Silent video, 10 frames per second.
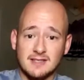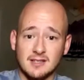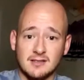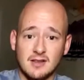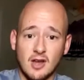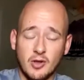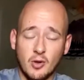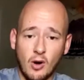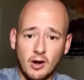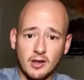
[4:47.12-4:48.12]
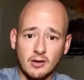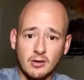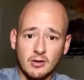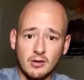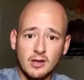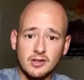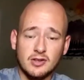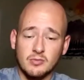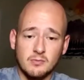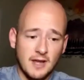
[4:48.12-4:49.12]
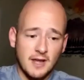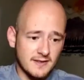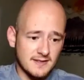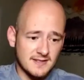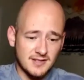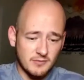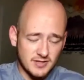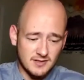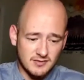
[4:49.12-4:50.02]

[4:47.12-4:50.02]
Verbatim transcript: to know you, are you? You make all these assumptions.